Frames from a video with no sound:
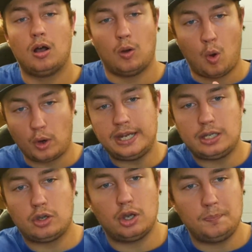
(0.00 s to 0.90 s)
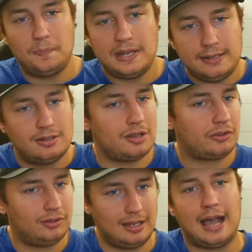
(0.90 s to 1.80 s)
Or he could be
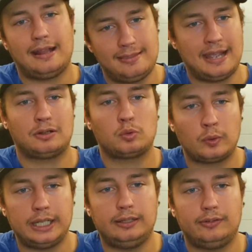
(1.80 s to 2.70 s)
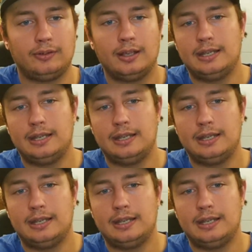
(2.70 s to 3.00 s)
just not that great.